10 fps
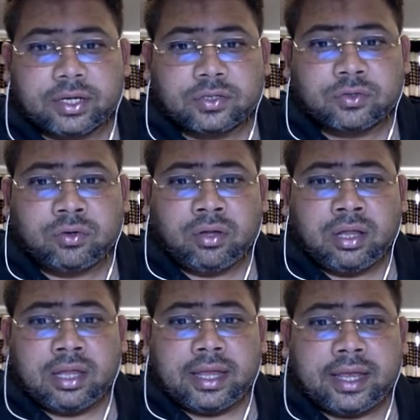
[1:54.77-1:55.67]
So
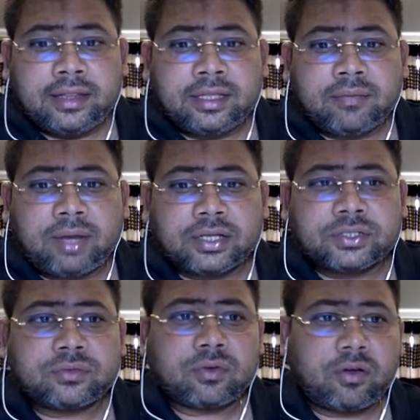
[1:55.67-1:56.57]
healthy
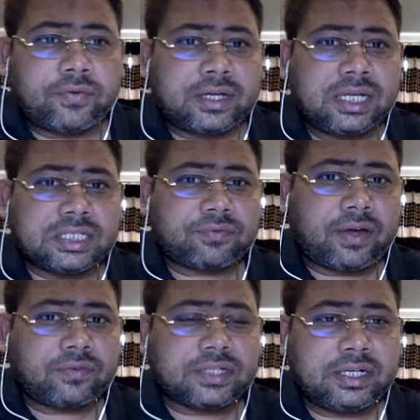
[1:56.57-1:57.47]
margin of at least
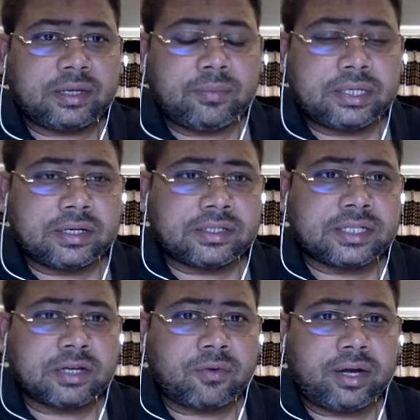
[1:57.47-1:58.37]
5 centimeter is
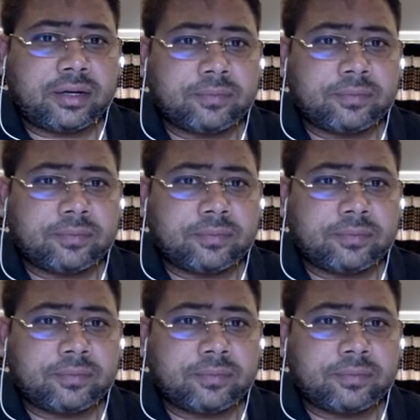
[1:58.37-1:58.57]
required.